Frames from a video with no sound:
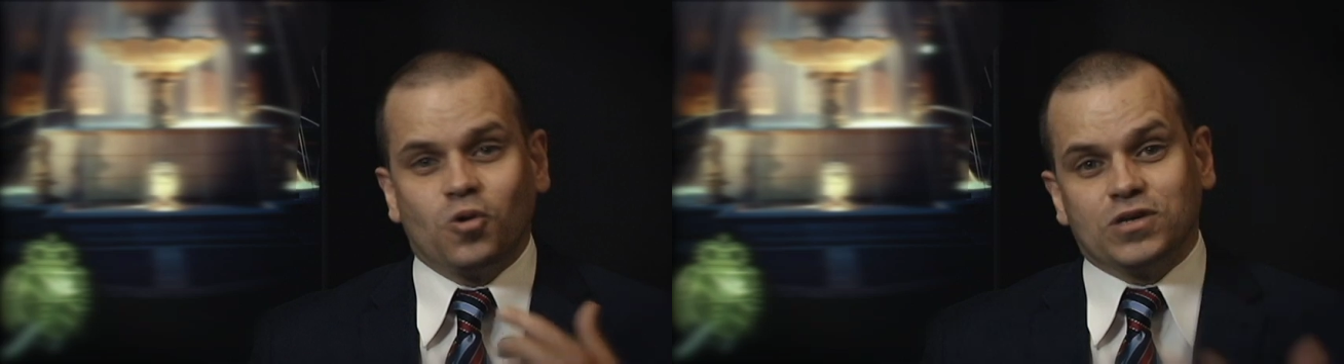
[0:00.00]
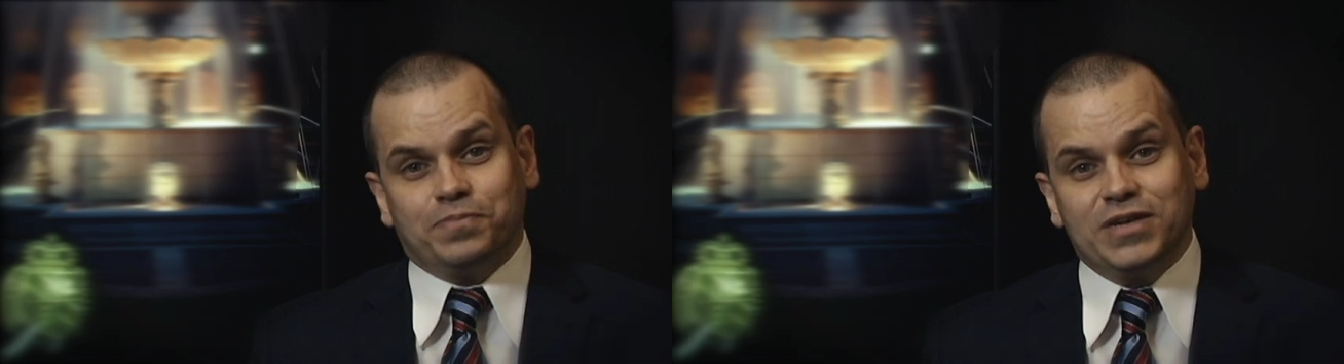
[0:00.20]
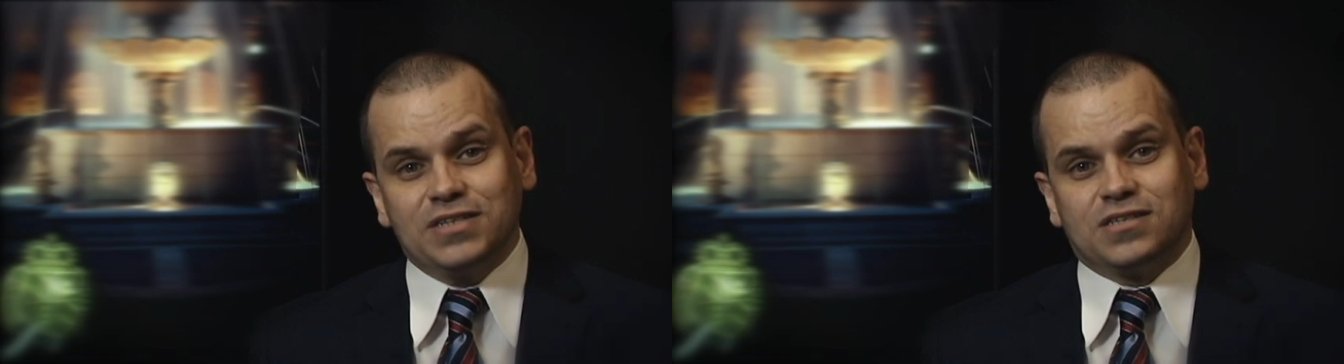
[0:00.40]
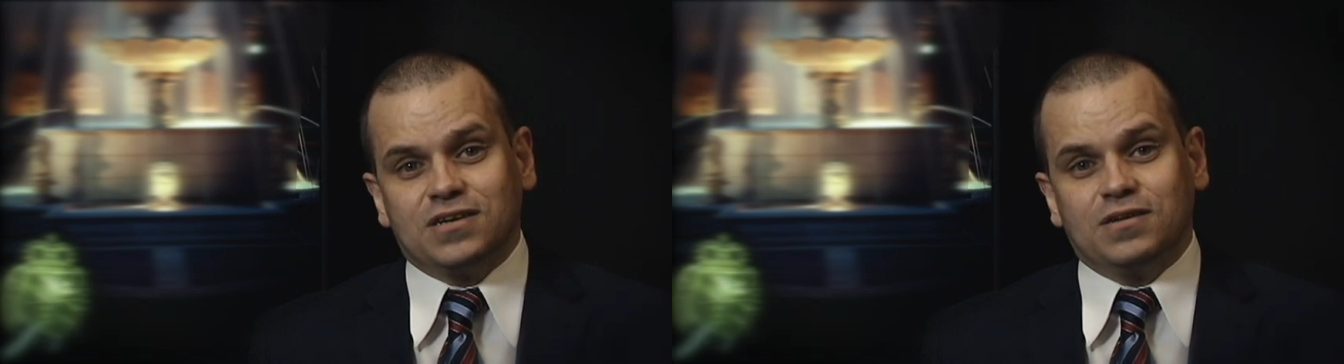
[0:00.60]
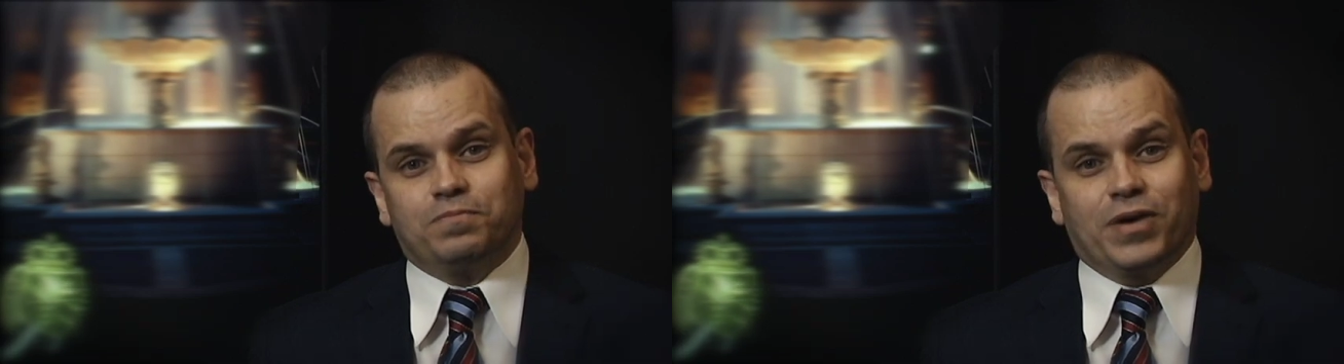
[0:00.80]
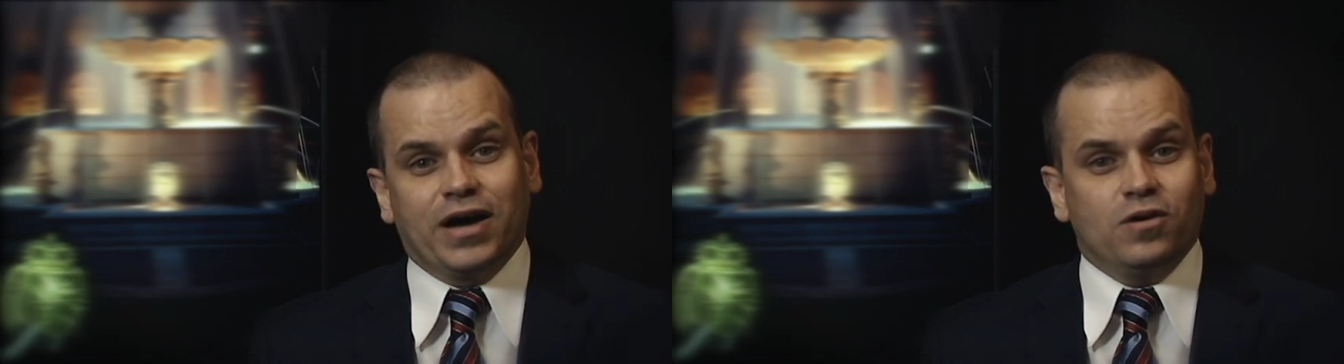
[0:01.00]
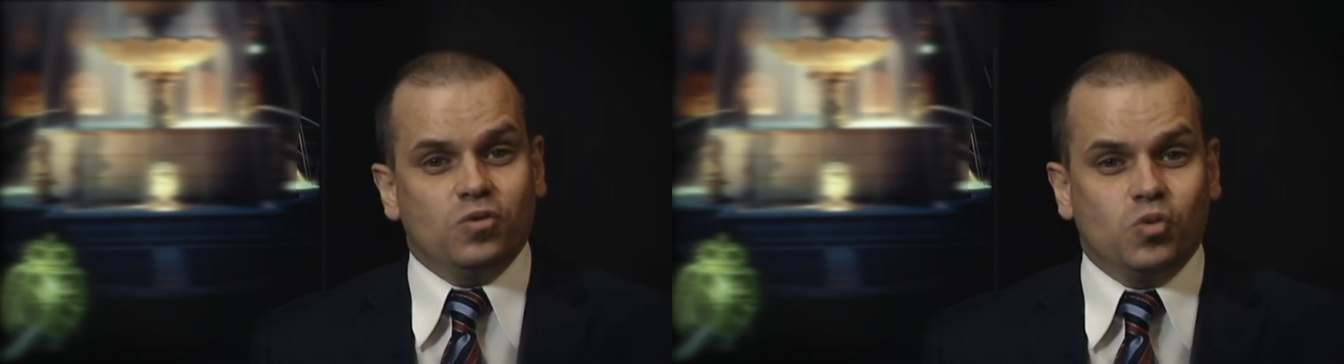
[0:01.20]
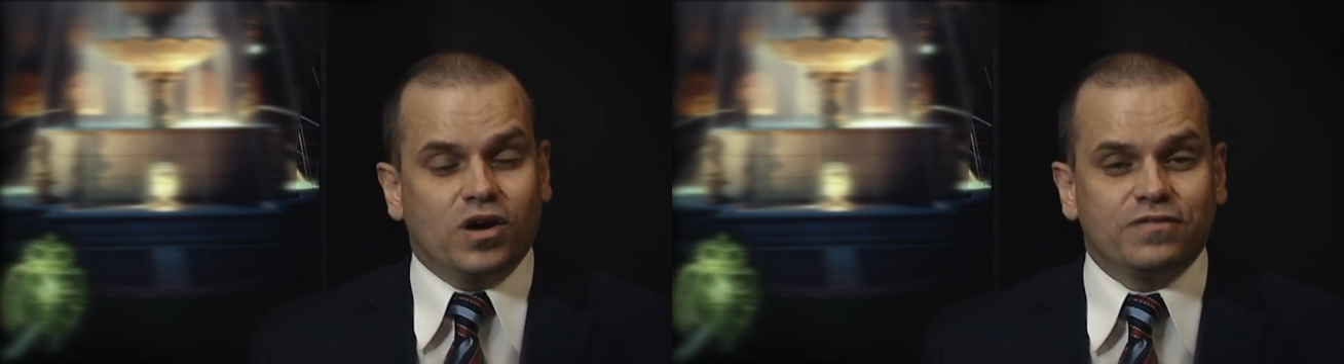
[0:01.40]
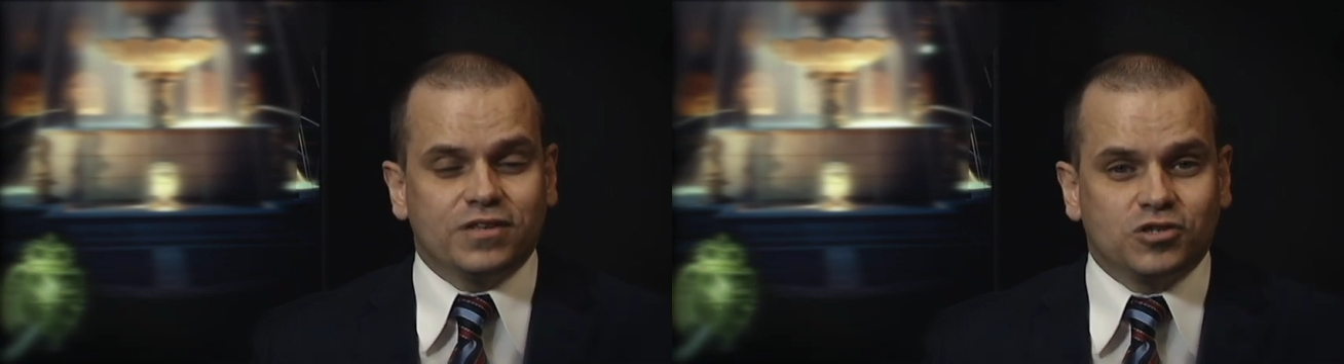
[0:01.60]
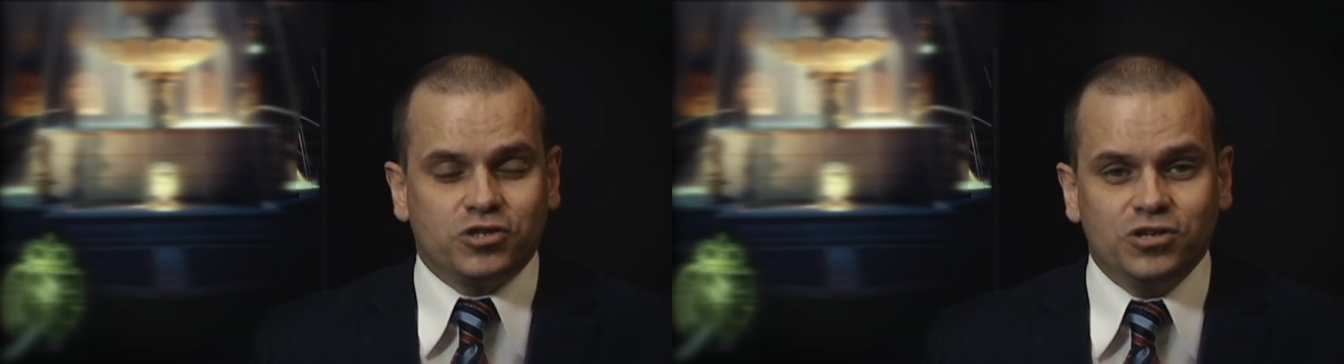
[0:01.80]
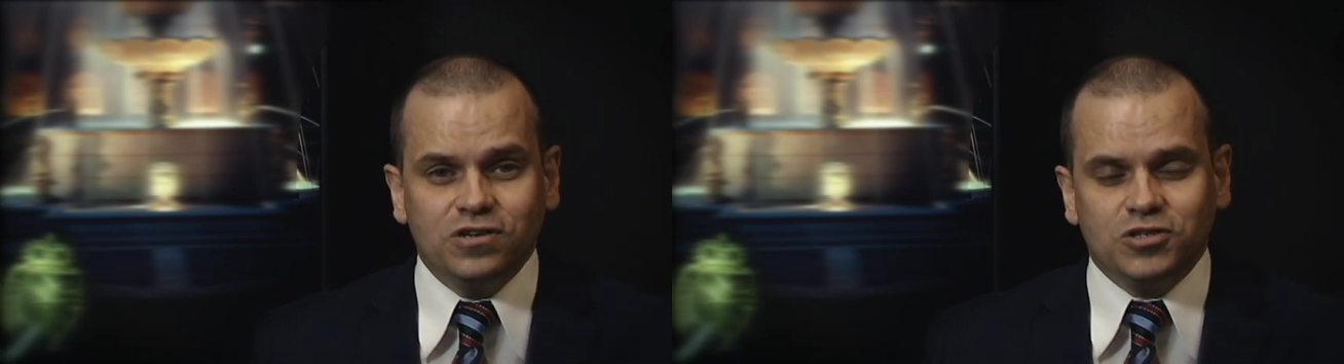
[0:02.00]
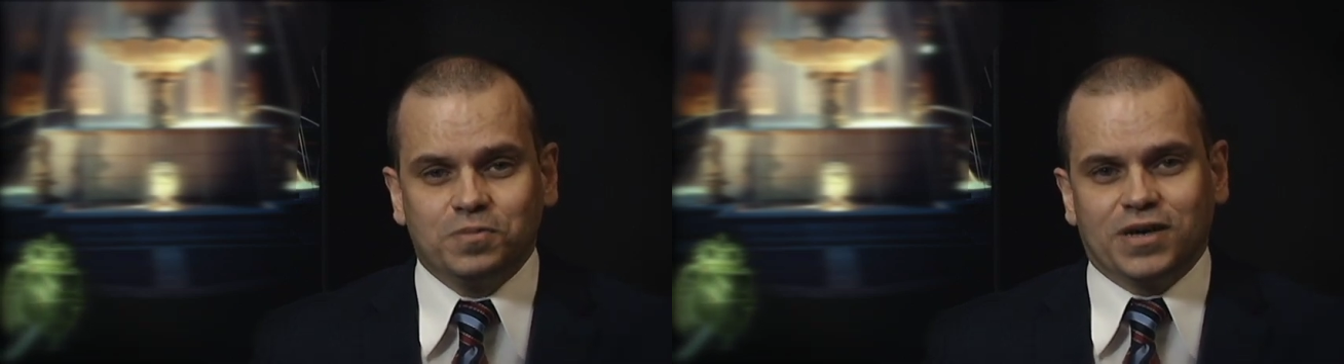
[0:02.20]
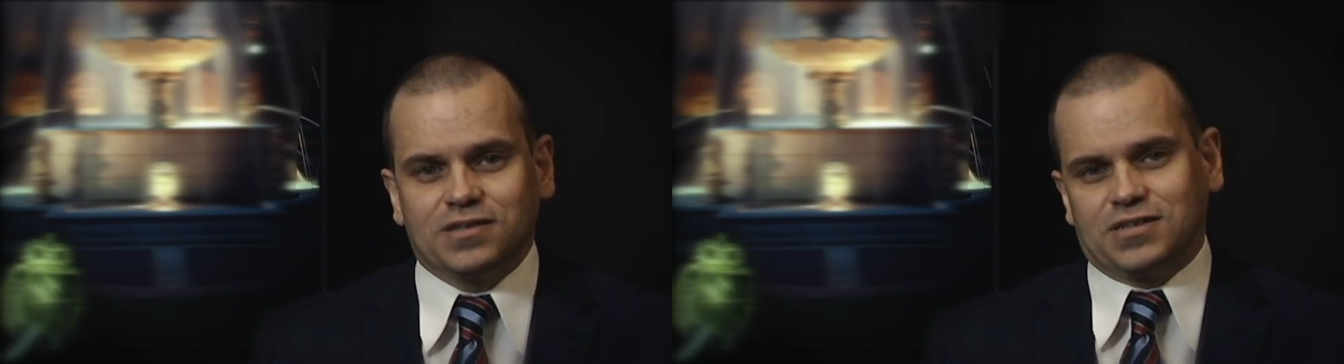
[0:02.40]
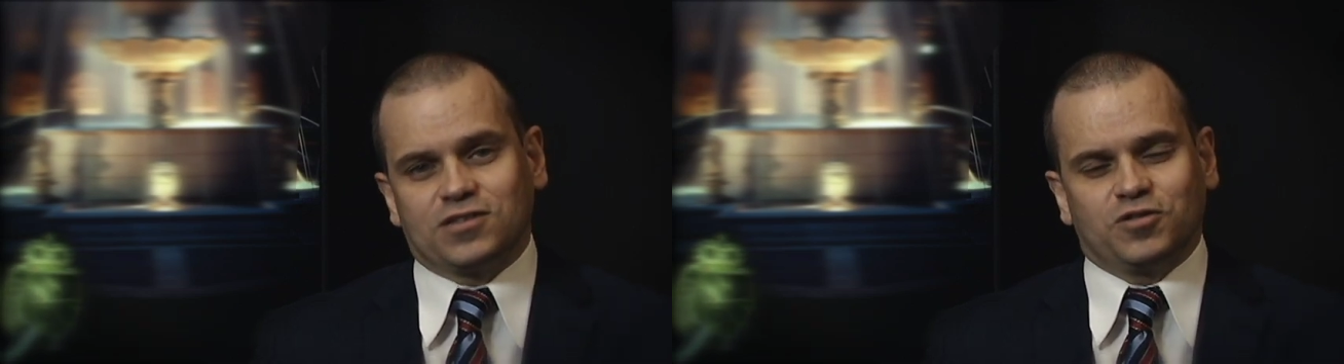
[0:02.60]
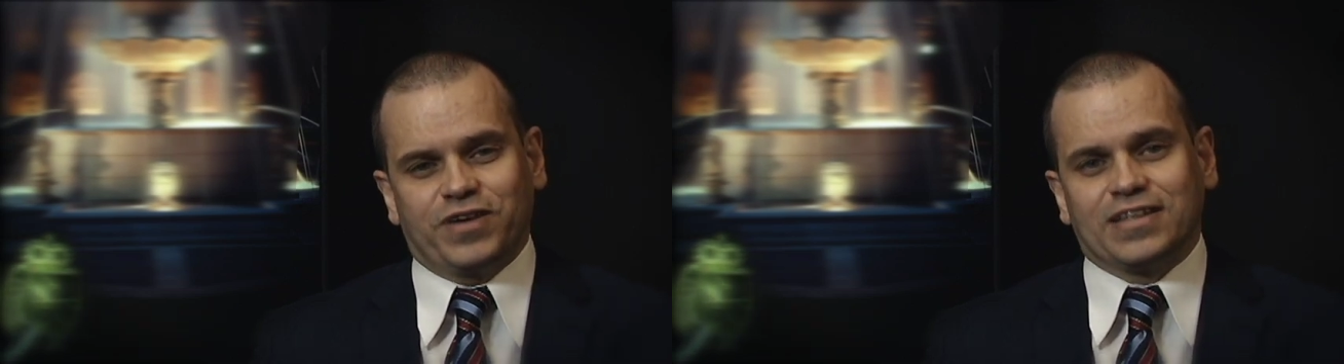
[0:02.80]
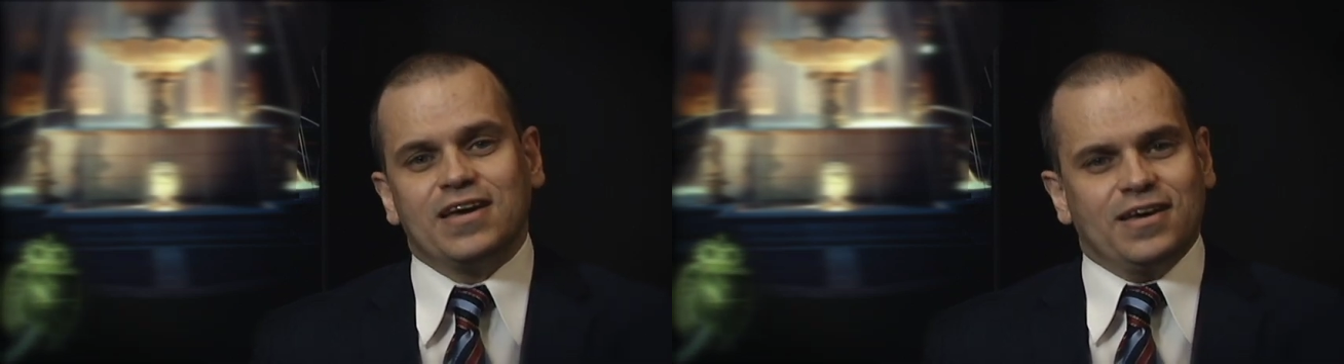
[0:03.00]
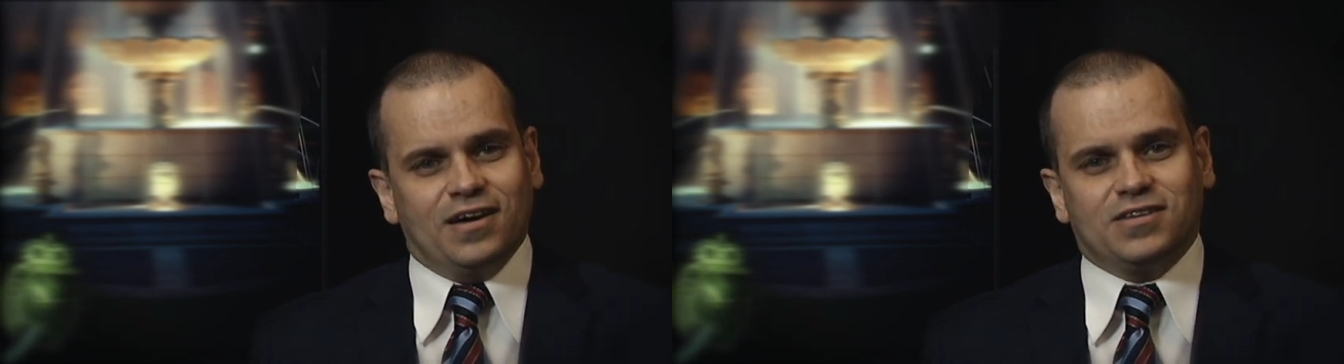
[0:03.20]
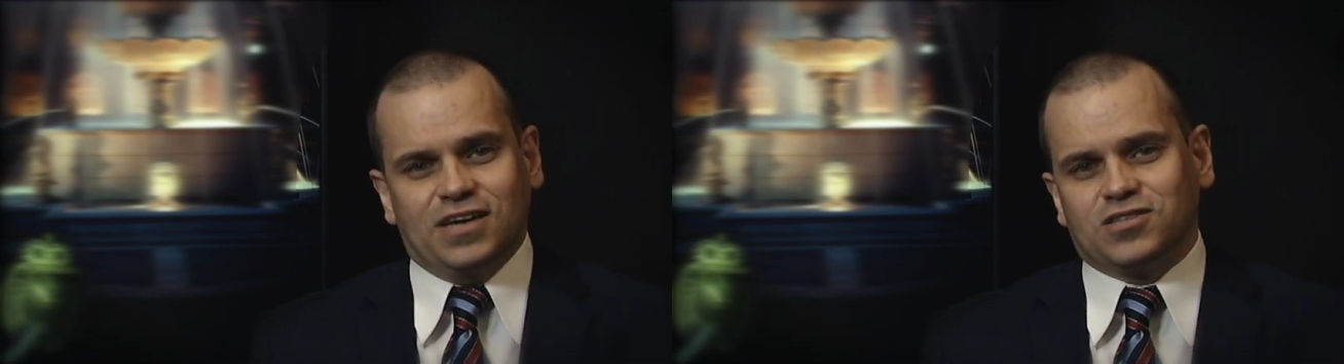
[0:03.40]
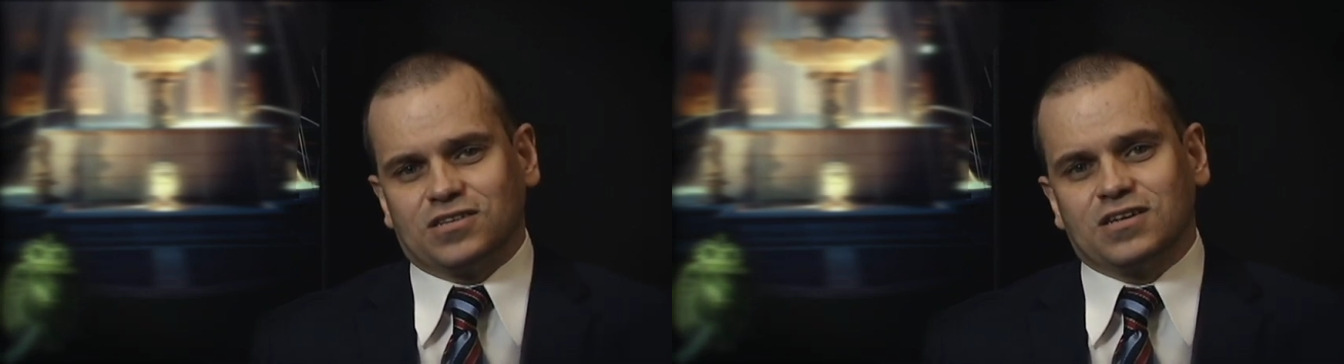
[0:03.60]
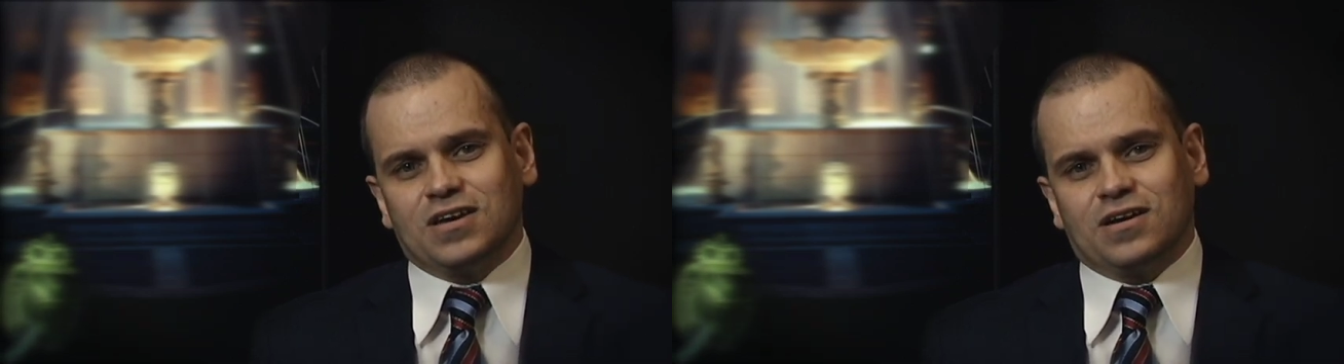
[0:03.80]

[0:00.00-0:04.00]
or debility by one of the church mothers, actual fact, a desert